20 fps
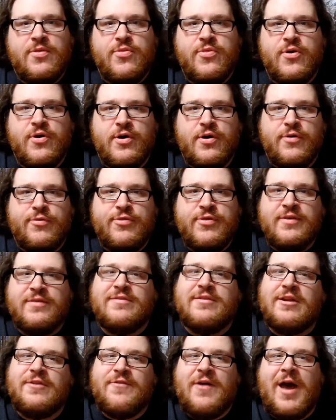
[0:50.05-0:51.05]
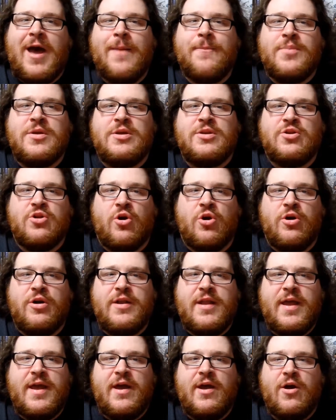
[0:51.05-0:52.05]
The things that have happened are
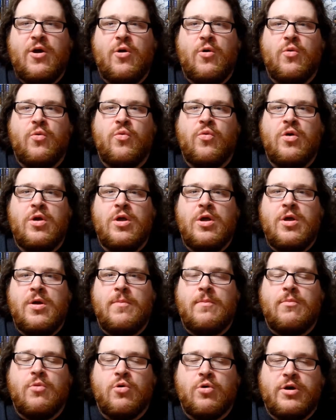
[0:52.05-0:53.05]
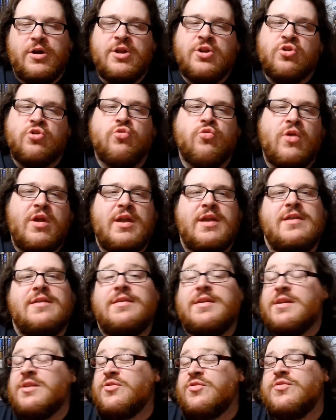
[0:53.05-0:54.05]
now more
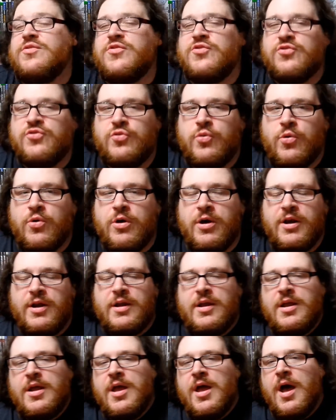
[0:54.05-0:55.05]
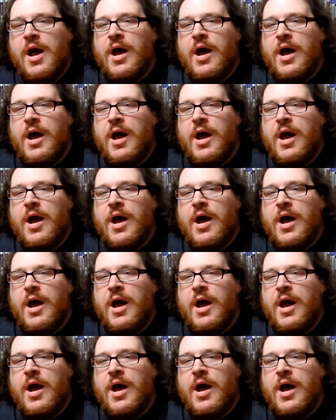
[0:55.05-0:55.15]
ingrained into the story,